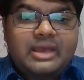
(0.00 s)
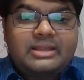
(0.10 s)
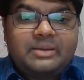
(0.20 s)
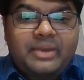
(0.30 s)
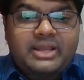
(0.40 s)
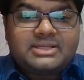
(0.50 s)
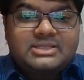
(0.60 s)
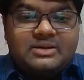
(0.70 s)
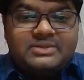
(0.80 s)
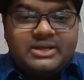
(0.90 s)
The major
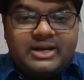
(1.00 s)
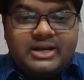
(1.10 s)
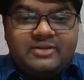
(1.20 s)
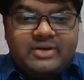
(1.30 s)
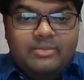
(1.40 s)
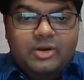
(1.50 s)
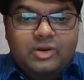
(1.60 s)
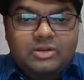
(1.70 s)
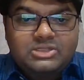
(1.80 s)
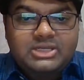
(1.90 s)
systems studied in
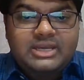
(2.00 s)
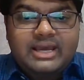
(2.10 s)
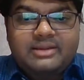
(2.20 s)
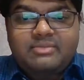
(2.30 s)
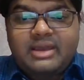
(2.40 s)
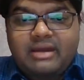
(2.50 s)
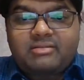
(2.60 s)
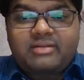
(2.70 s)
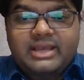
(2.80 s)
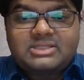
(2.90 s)
pharmacology can be
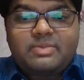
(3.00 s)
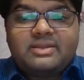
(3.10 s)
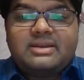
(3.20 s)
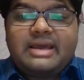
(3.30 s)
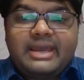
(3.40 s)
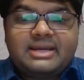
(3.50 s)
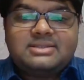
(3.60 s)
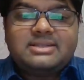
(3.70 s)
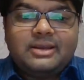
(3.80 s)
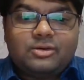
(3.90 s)
characterized by the
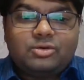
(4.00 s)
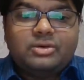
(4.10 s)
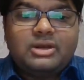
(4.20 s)
ligands include